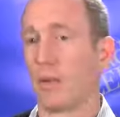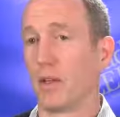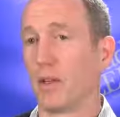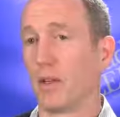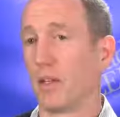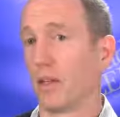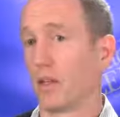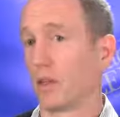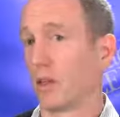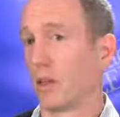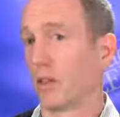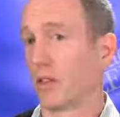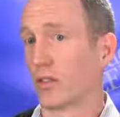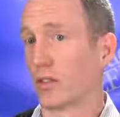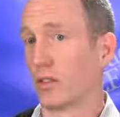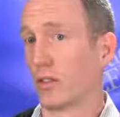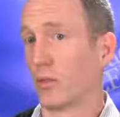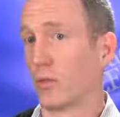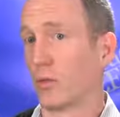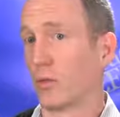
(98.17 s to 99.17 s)
It
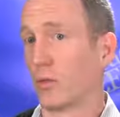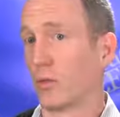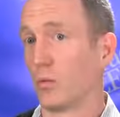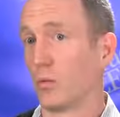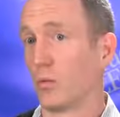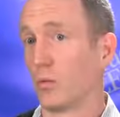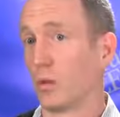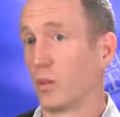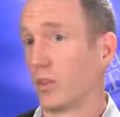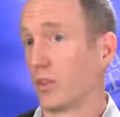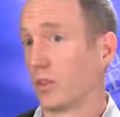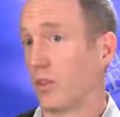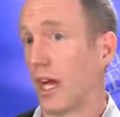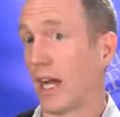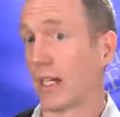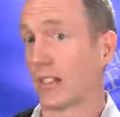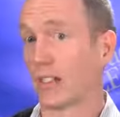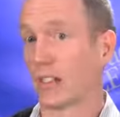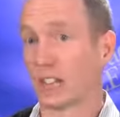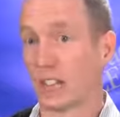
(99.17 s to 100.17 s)
also
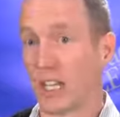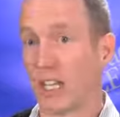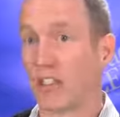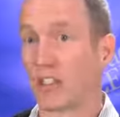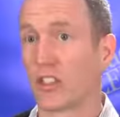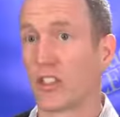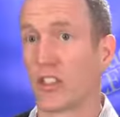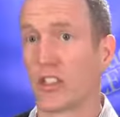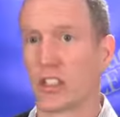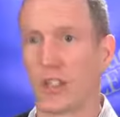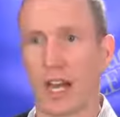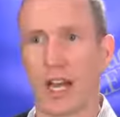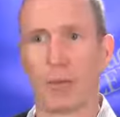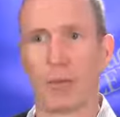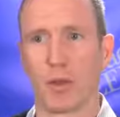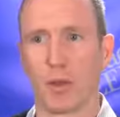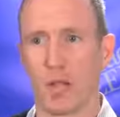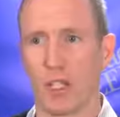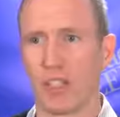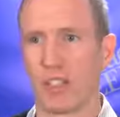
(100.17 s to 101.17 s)
attracts attention and
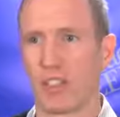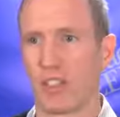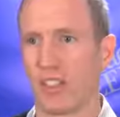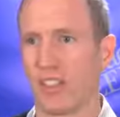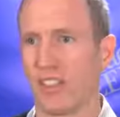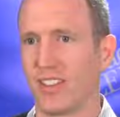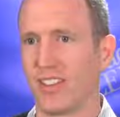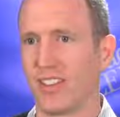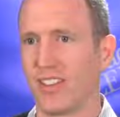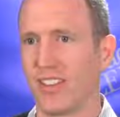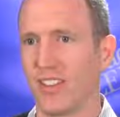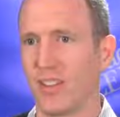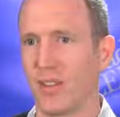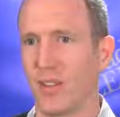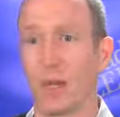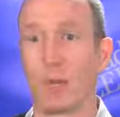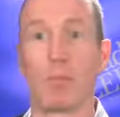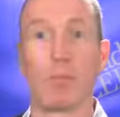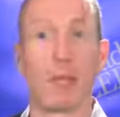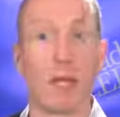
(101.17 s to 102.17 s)
admiration, right?